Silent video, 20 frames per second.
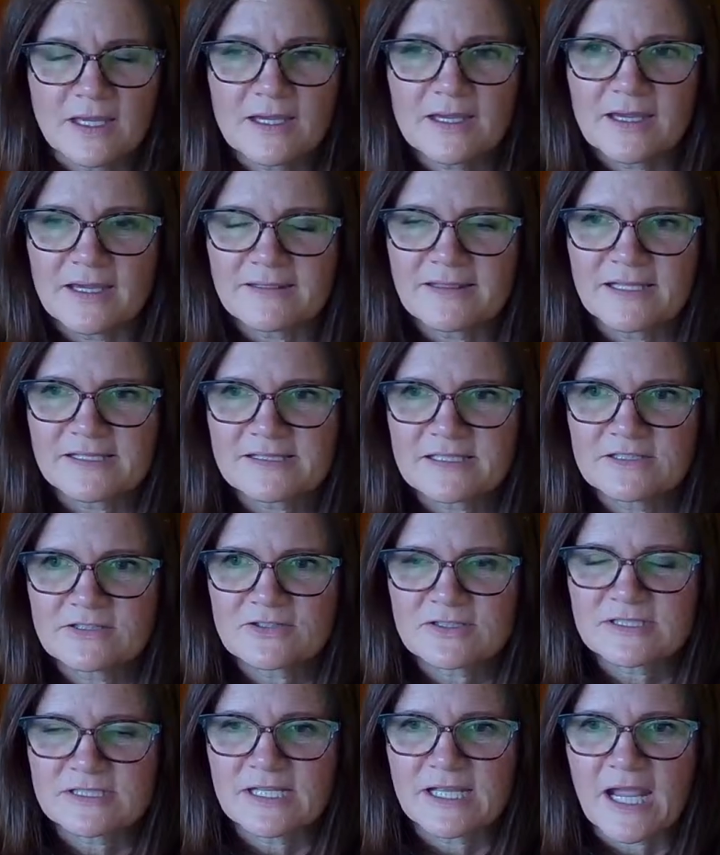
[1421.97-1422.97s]
Yeah, that's
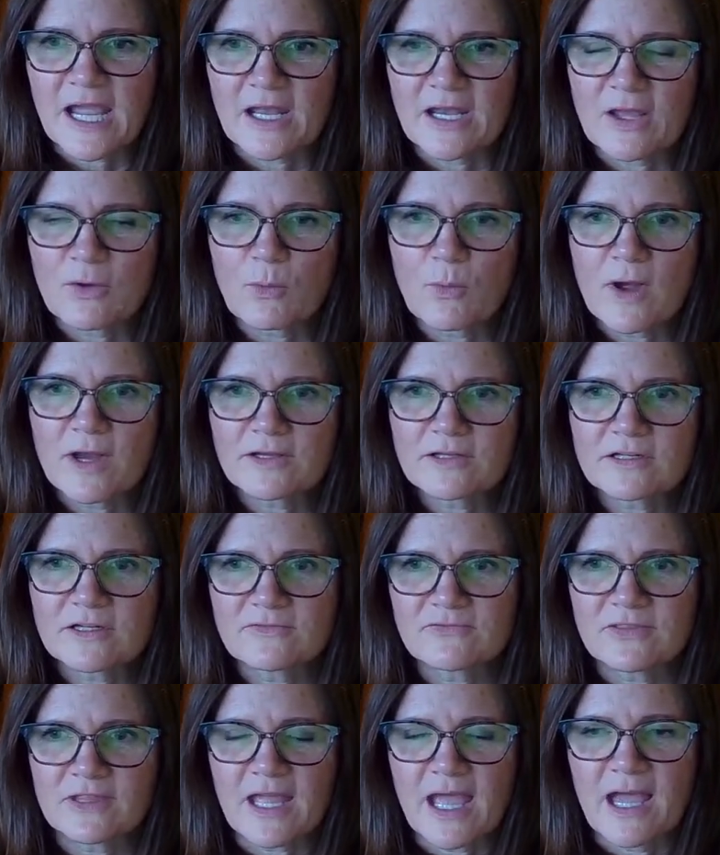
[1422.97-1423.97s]
interesting. And I wonder
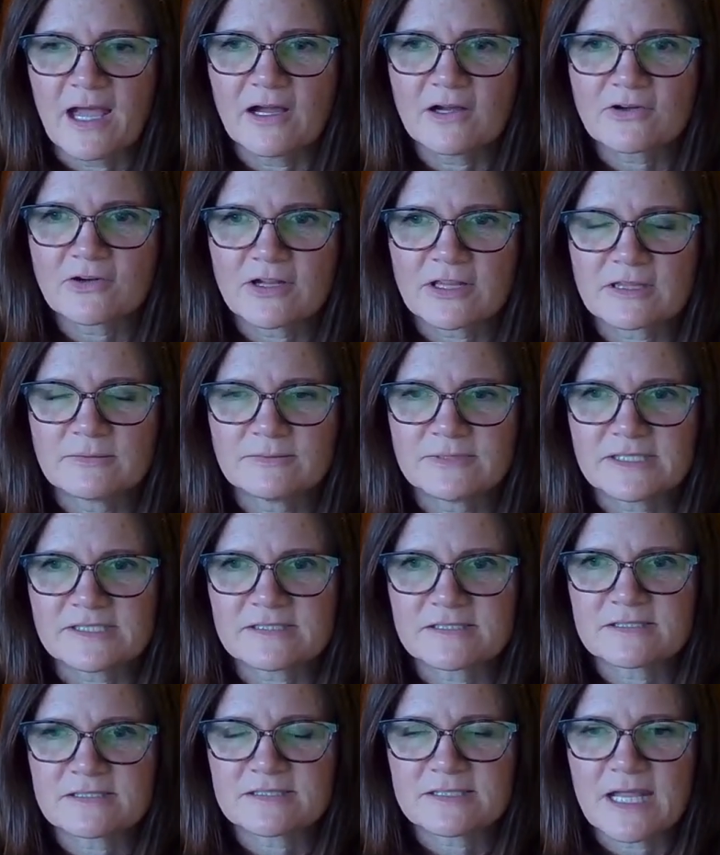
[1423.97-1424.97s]
if the algorithm
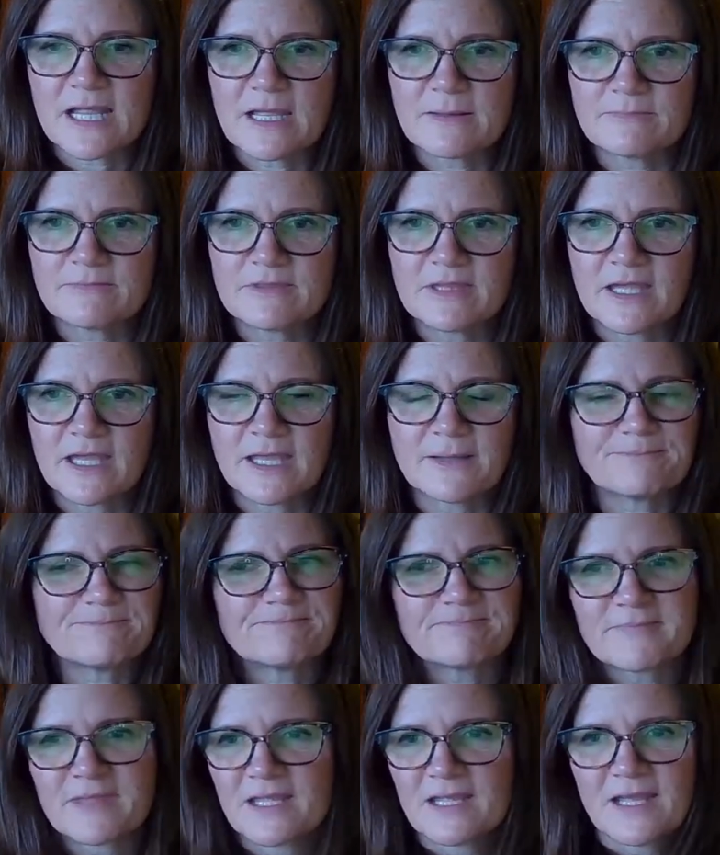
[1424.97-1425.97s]
does the same thing.